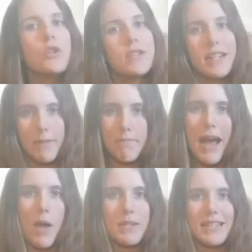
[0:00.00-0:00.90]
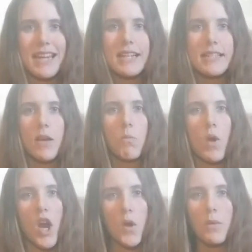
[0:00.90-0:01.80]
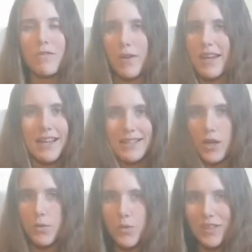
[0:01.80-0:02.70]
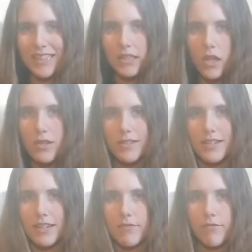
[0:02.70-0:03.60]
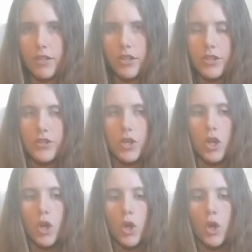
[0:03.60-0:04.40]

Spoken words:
using a map to get somewhere and we find ourselves really lost and confused,